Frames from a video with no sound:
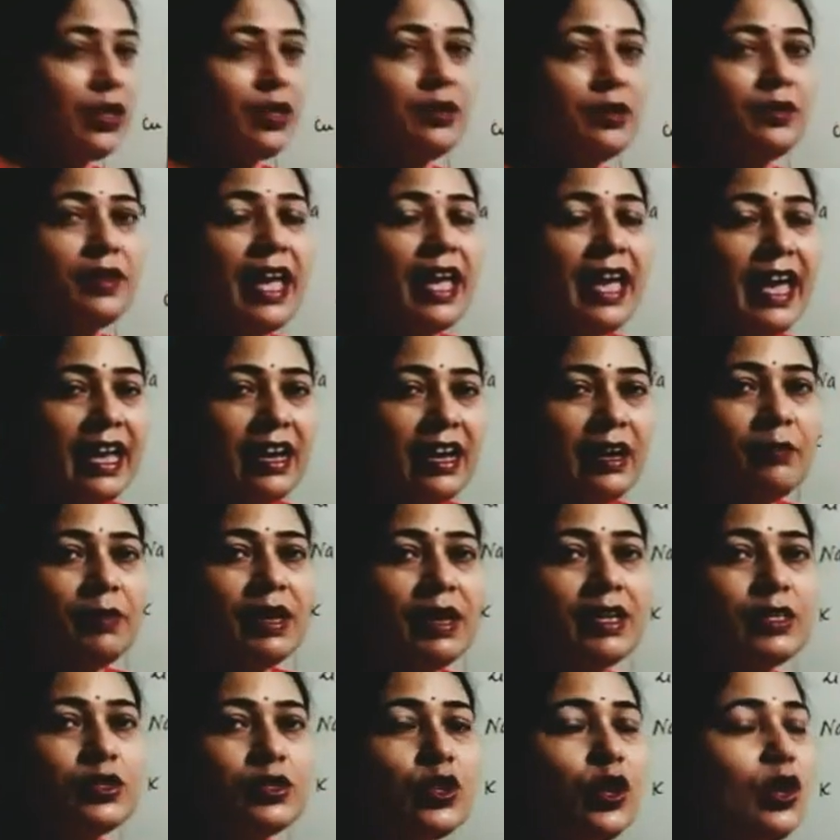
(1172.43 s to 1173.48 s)
the
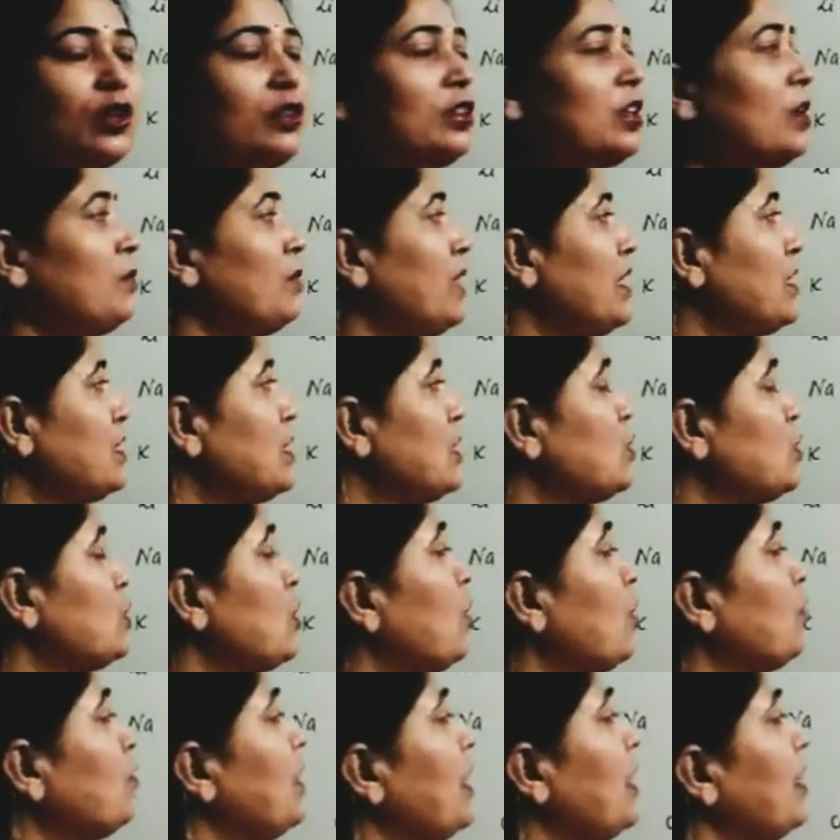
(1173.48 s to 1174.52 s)
elements on the basis
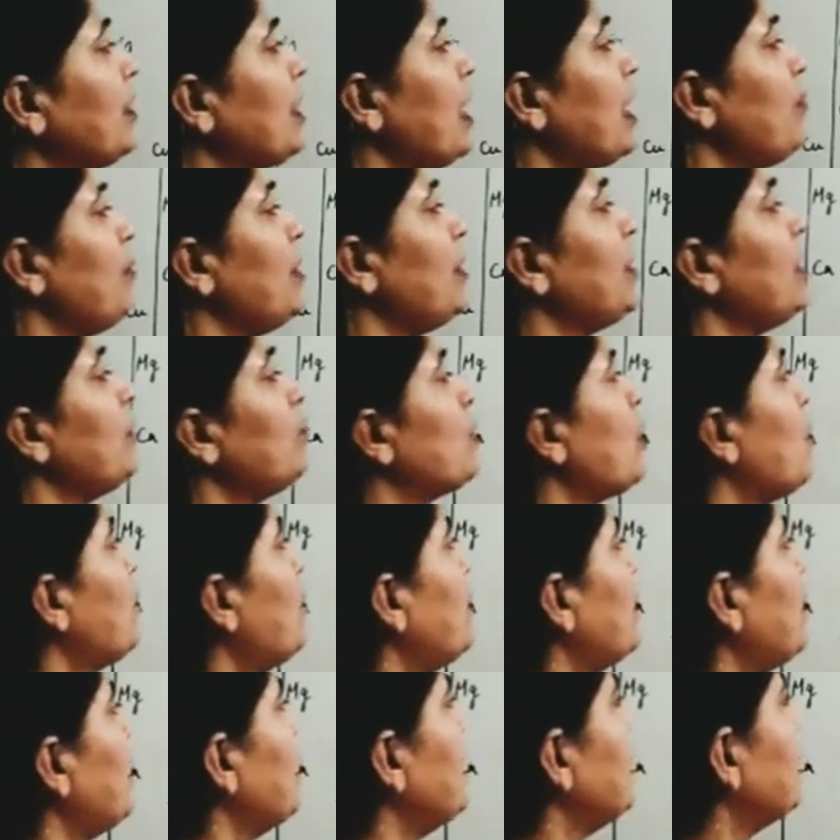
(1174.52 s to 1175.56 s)
of their chemical
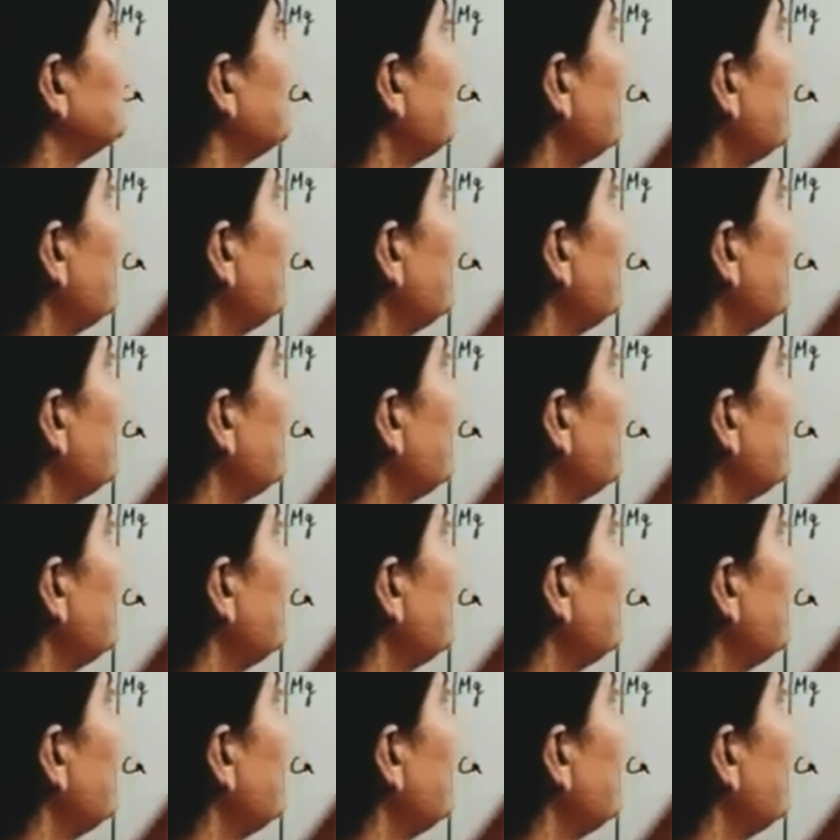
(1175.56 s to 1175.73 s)
properties.